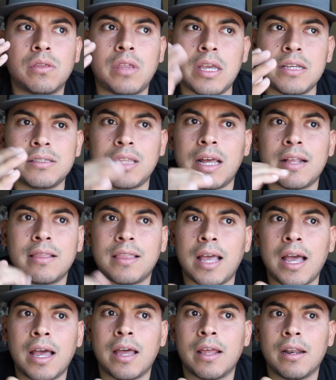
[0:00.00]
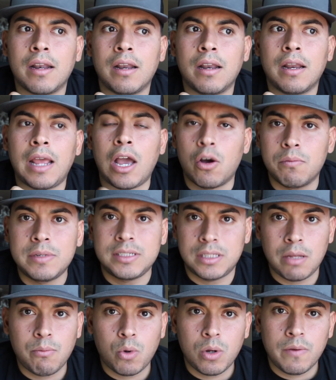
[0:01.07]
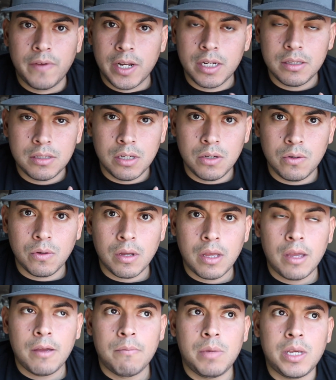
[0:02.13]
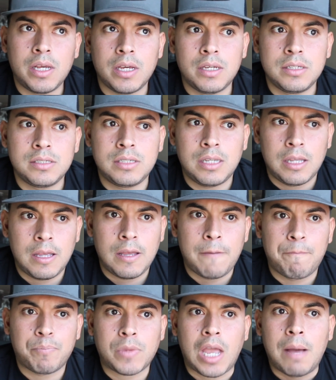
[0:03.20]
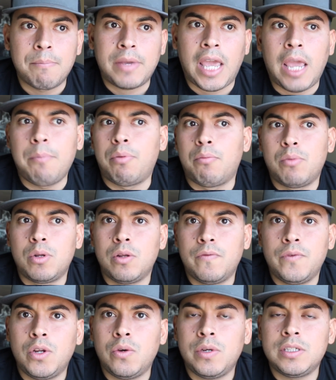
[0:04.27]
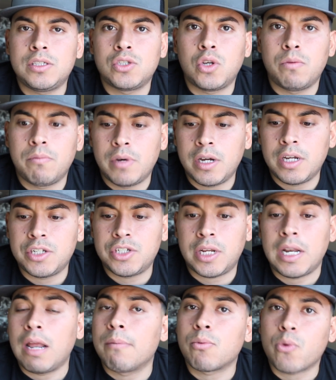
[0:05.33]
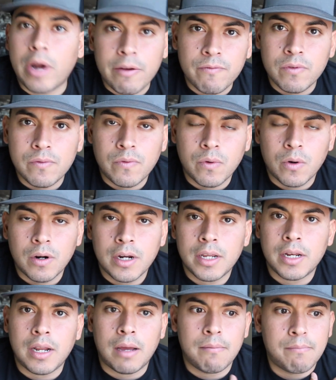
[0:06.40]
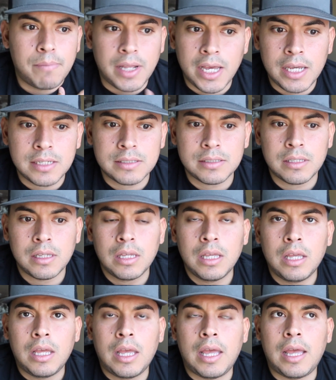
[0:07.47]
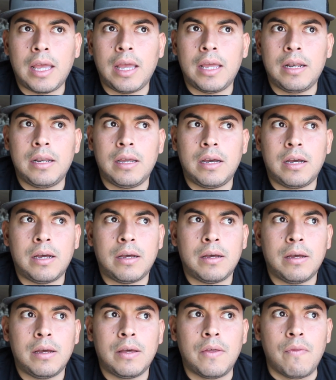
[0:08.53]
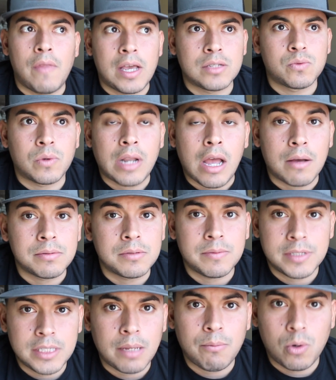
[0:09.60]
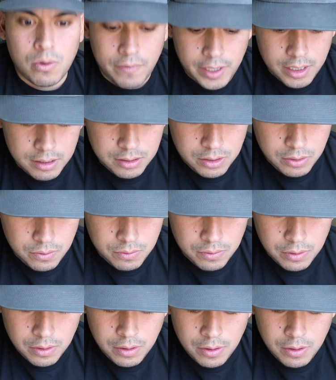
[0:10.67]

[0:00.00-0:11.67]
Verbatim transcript: things like that helped me stay motivated too, because I'm capable of doing so much and I'm grateful for it. I'm blessed, and uh, that's what helps me stay motivated too.